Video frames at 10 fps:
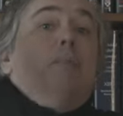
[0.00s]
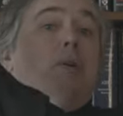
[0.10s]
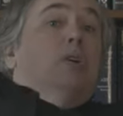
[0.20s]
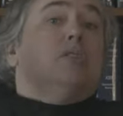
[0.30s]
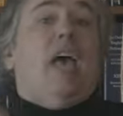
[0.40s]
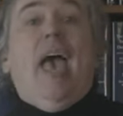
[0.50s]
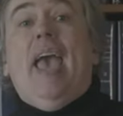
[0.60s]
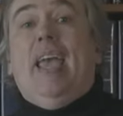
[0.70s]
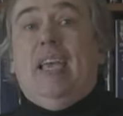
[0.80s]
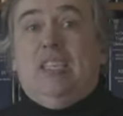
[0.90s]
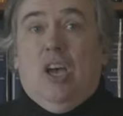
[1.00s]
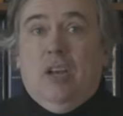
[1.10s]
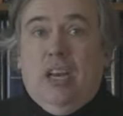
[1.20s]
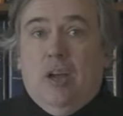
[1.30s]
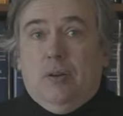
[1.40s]
because A is
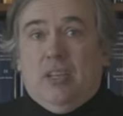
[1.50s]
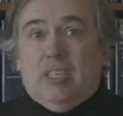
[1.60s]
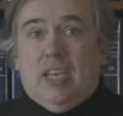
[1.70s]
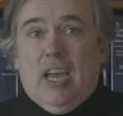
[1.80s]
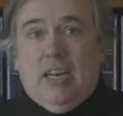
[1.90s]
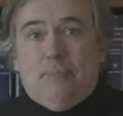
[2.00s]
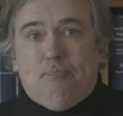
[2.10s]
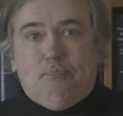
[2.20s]
only known to the signer.